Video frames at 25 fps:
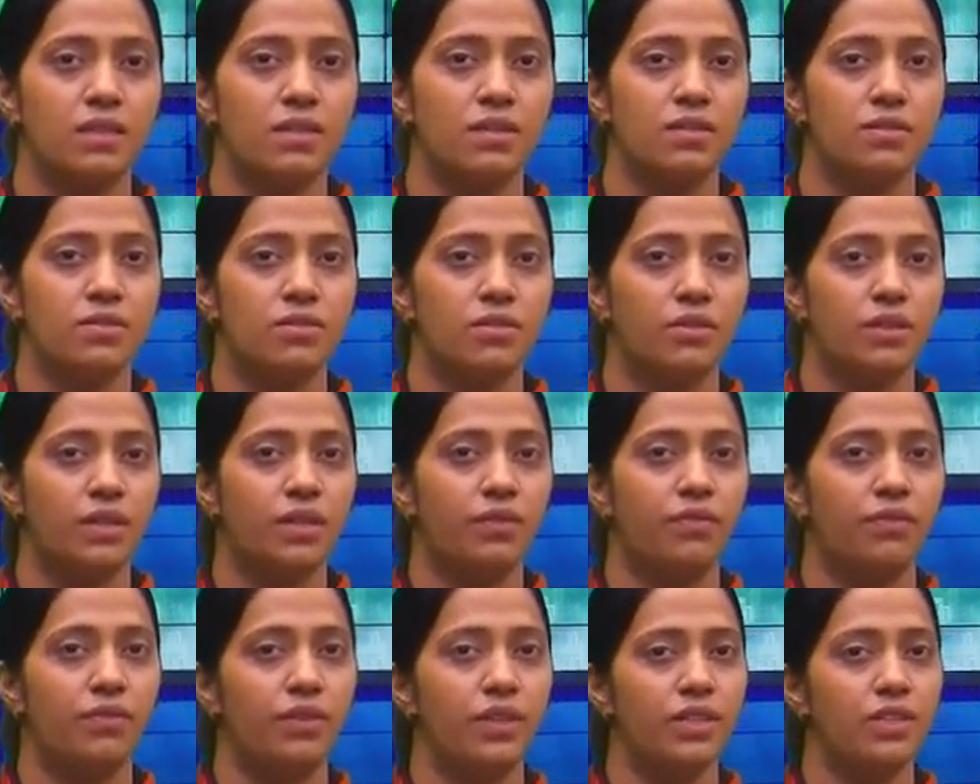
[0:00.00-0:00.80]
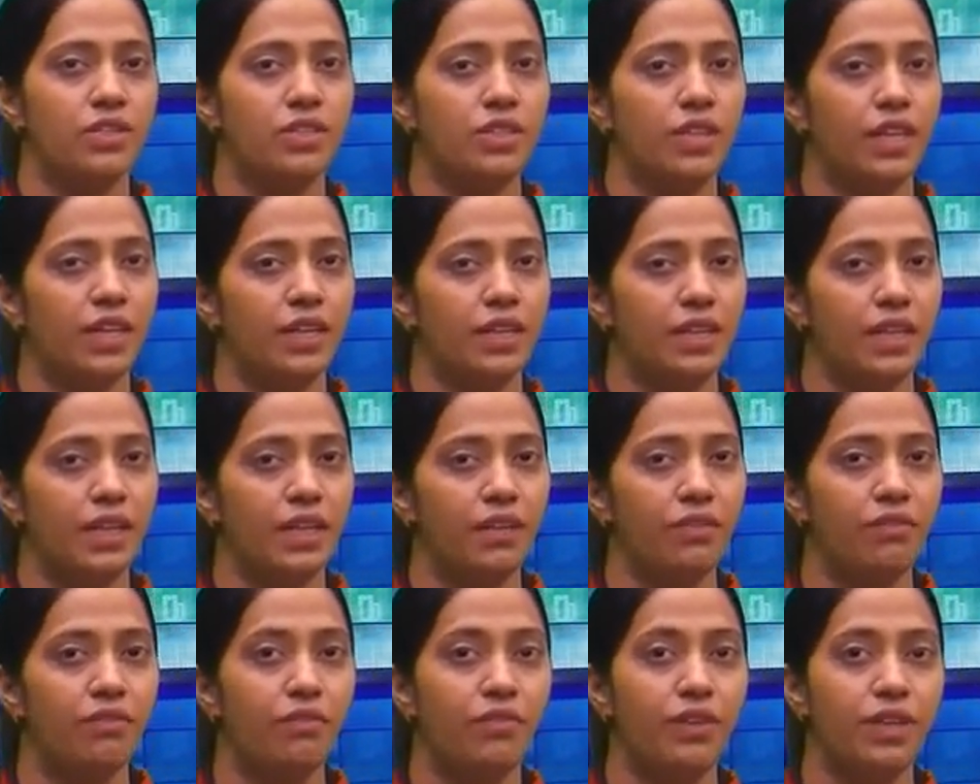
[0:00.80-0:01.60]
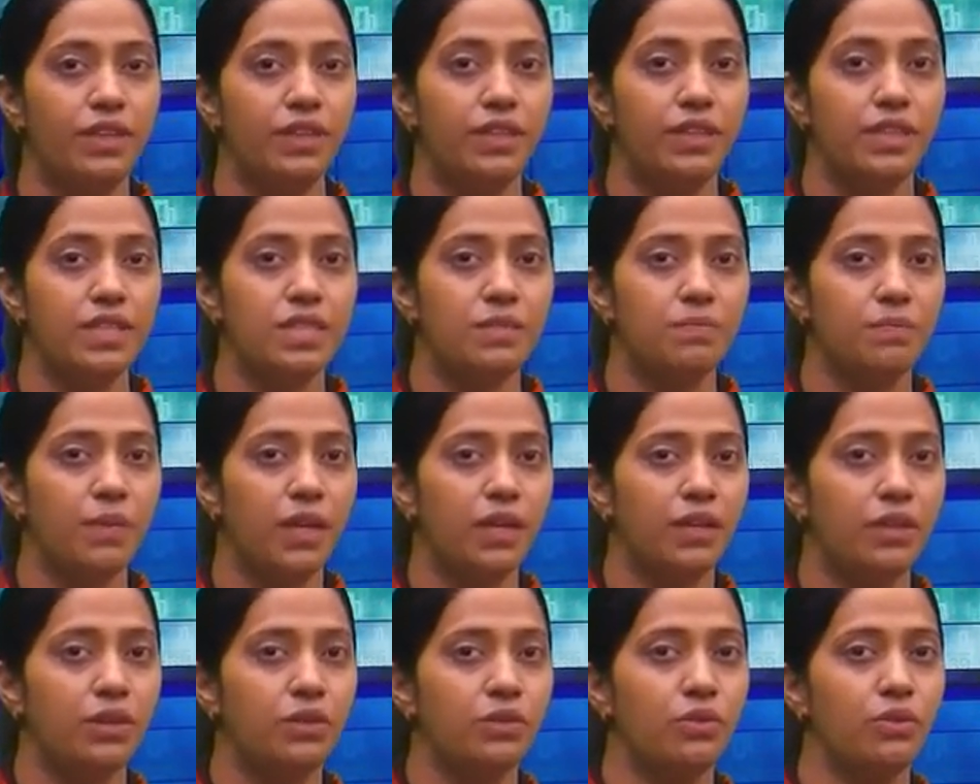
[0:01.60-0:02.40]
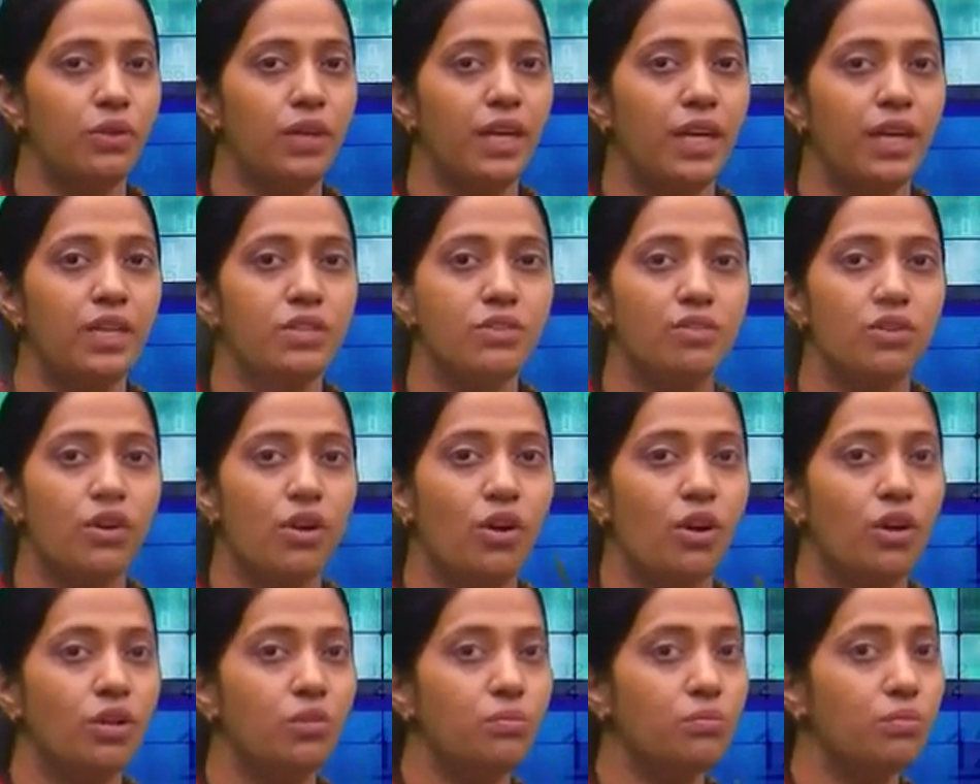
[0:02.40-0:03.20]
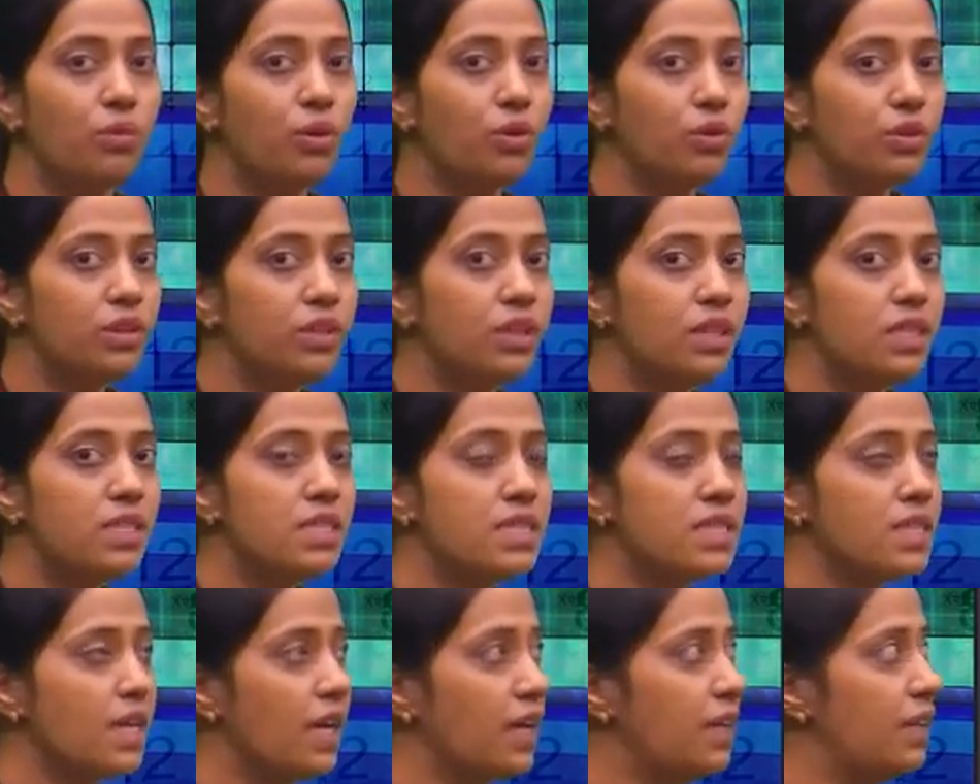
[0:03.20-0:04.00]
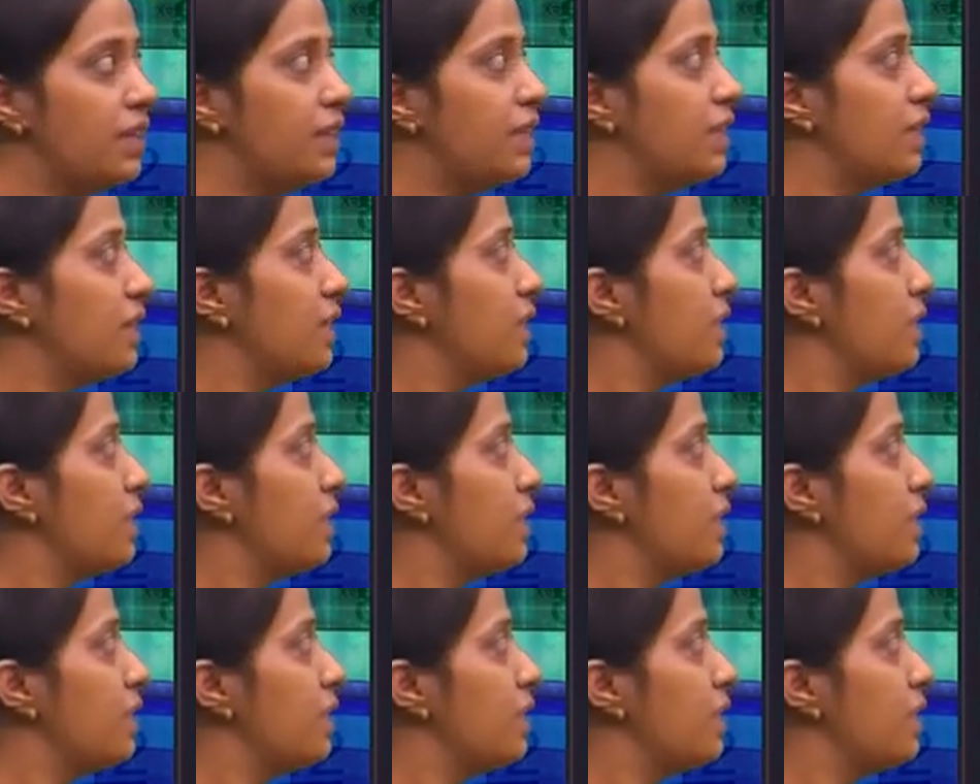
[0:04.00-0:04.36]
So differentiating with respect to x on both the side.